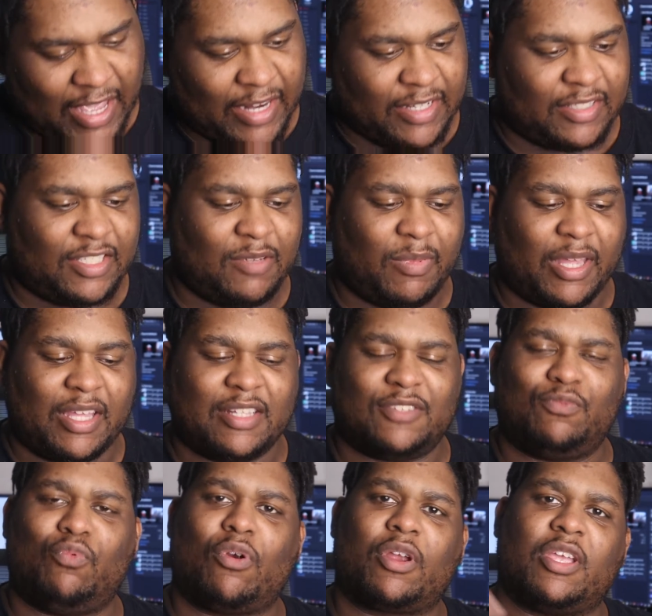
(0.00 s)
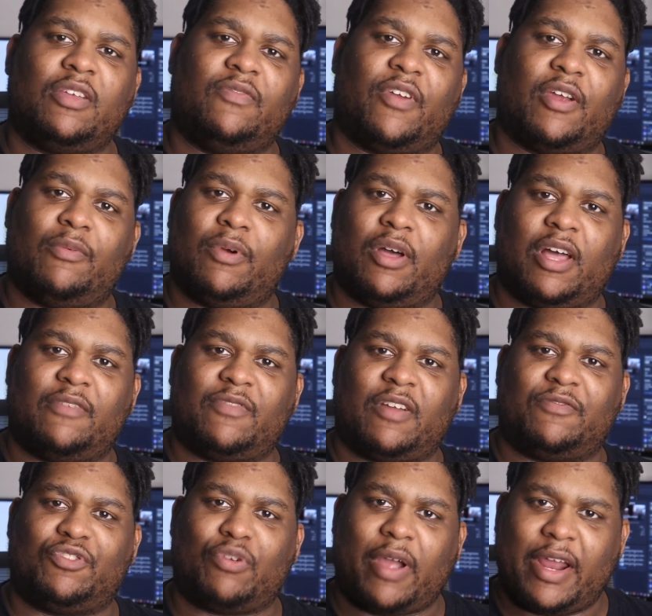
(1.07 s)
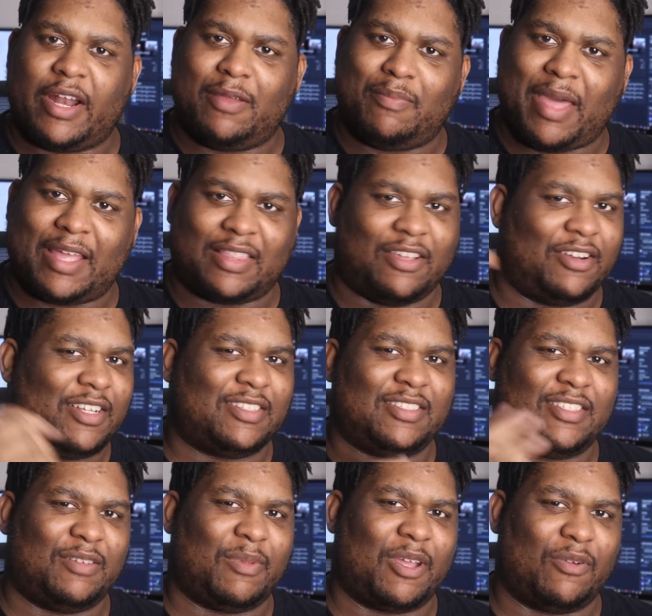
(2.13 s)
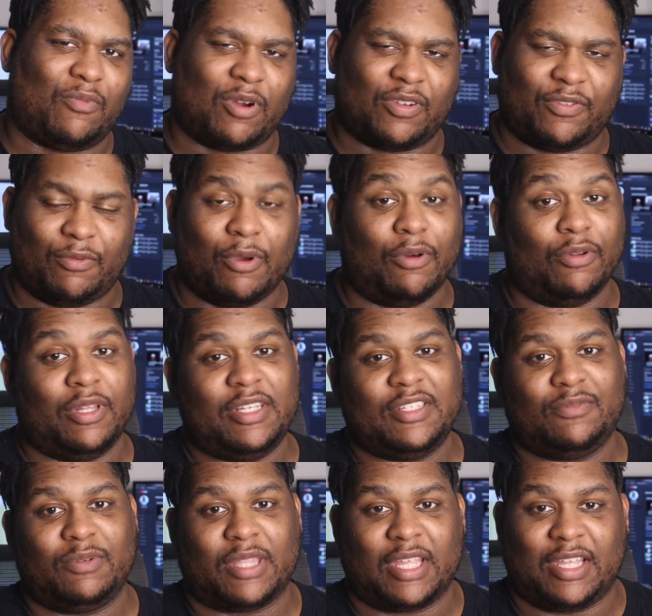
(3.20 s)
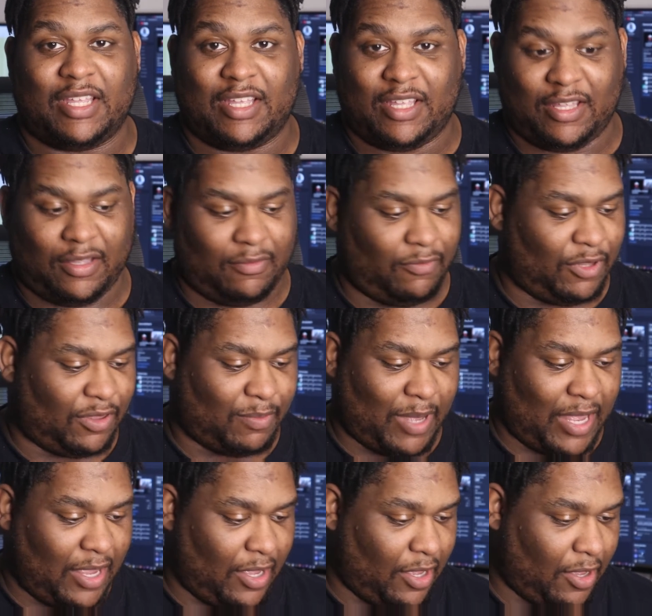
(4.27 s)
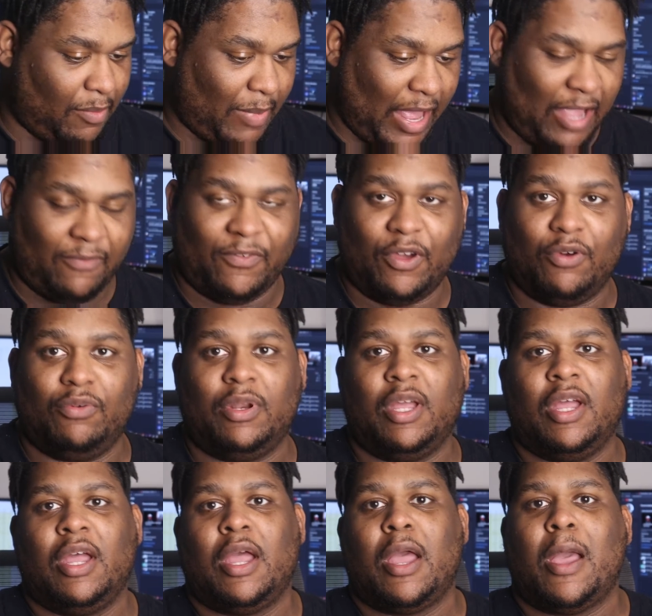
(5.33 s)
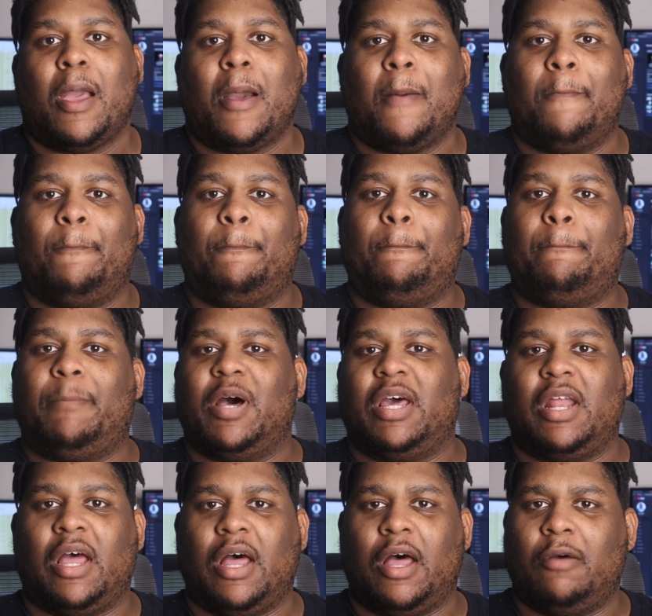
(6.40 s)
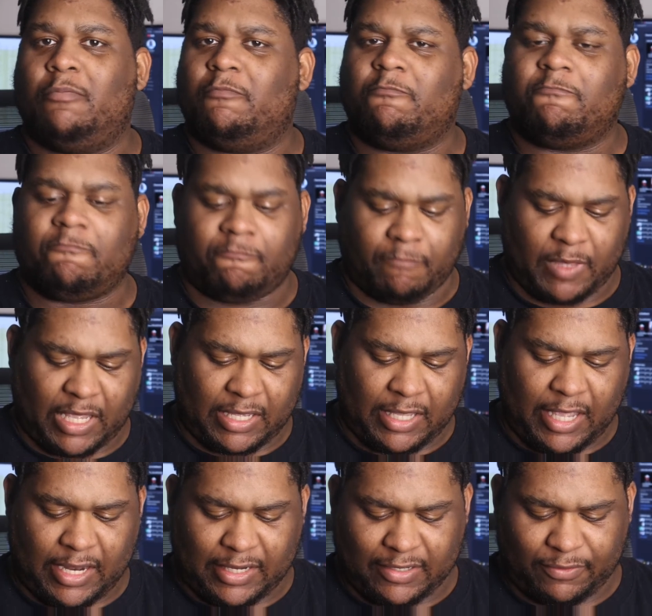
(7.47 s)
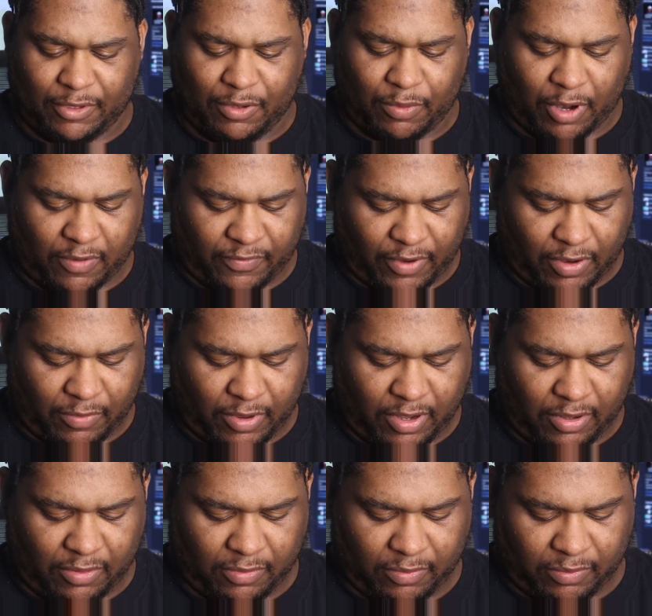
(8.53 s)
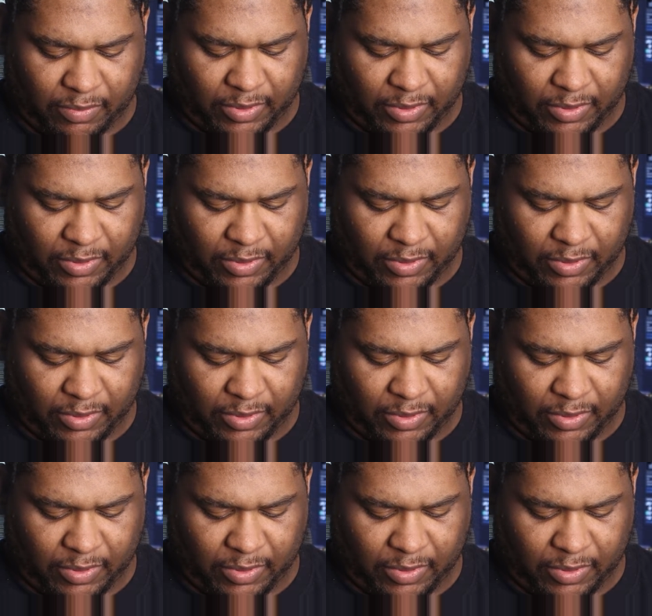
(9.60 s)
Doesn't seem like it's working very well. I've tried it back there. It doesn't seem like it works very well, at least with my iPhone. But yeah, it doesn't really work very well.